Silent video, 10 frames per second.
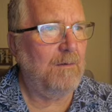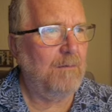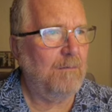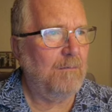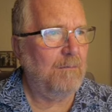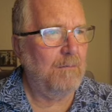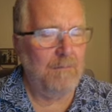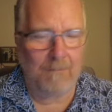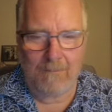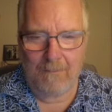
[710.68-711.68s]
it.
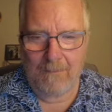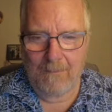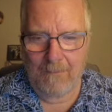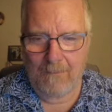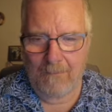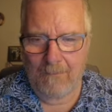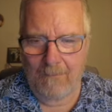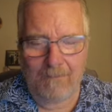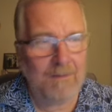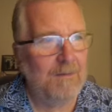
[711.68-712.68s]
I don't
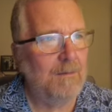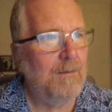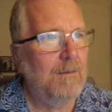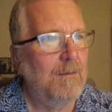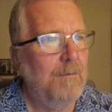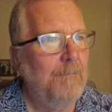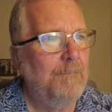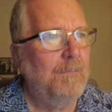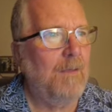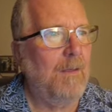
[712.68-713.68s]
hear anything,
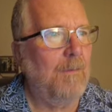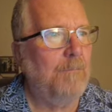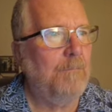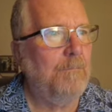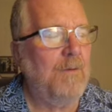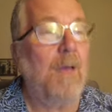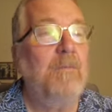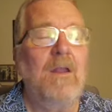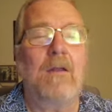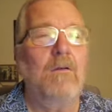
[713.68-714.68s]
but I
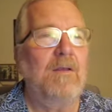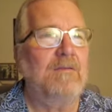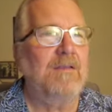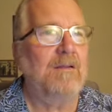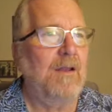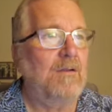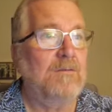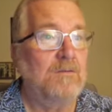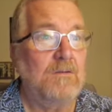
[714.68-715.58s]
mean, I know it has sound. I just